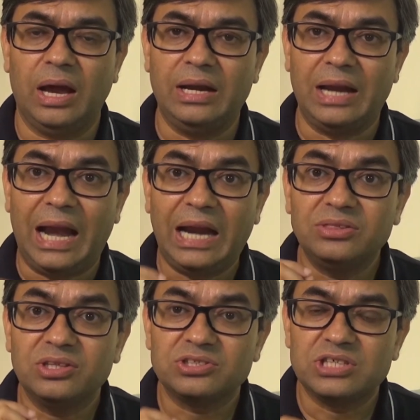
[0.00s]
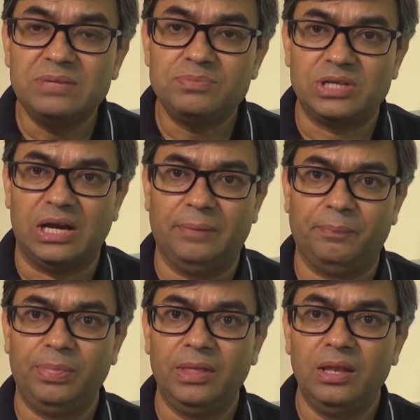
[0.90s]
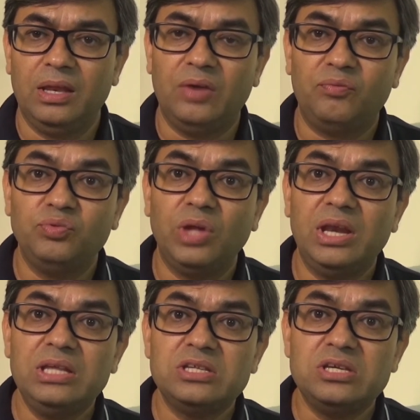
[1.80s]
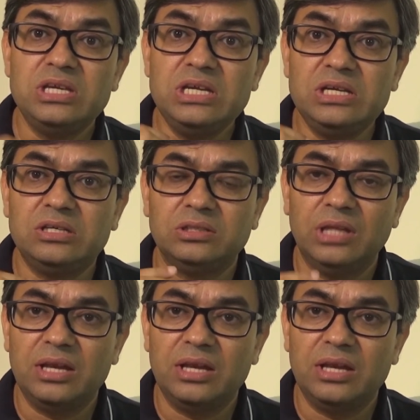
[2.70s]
And at the same time, if there is need,